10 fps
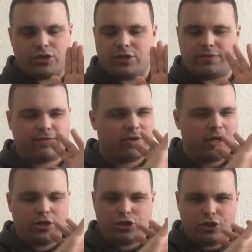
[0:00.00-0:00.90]

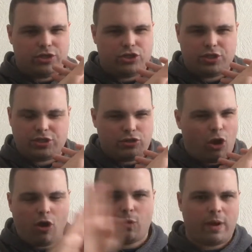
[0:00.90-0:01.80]
She's
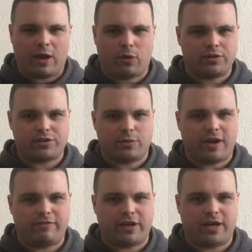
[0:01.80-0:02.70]
not aware
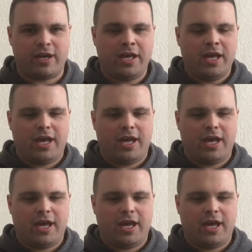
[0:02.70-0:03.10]
whatsoever,